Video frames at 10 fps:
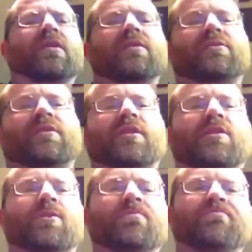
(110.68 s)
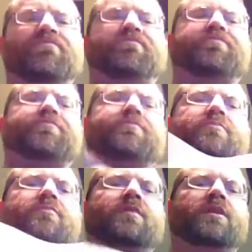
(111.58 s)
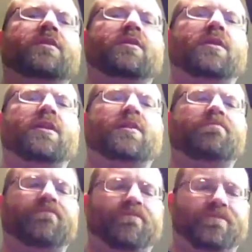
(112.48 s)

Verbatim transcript: So, um,